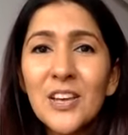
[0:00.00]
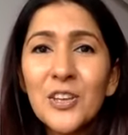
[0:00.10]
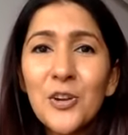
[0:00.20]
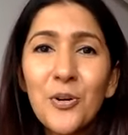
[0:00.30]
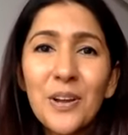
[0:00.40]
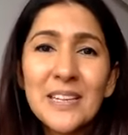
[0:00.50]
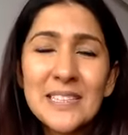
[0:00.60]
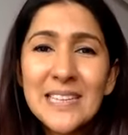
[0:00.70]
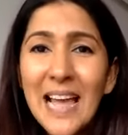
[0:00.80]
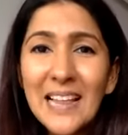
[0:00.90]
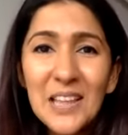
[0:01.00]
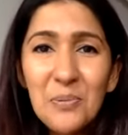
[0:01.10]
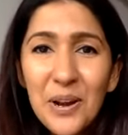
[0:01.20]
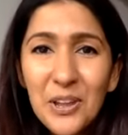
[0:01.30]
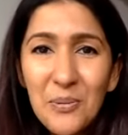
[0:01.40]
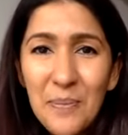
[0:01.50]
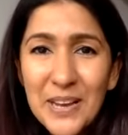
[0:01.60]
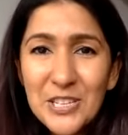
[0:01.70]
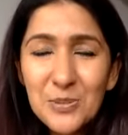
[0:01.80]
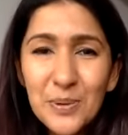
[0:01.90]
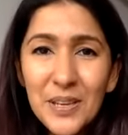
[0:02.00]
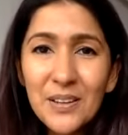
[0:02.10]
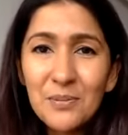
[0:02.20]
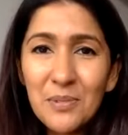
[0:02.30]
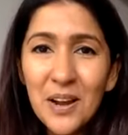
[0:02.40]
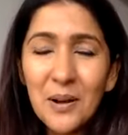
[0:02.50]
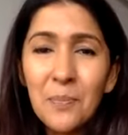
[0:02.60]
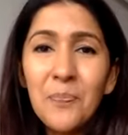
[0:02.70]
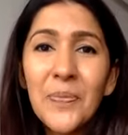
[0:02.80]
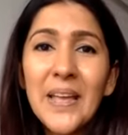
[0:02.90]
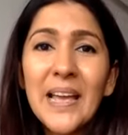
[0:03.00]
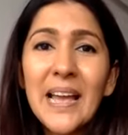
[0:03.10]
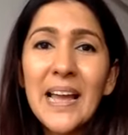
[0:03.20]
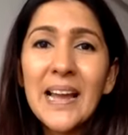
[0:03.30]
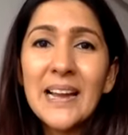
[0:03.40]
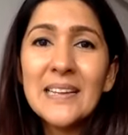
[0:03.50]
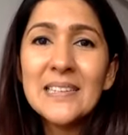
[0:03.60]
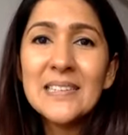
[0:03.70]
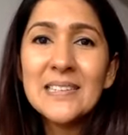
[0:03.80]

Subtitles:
You're exactly where you're meant to be, Ram. And,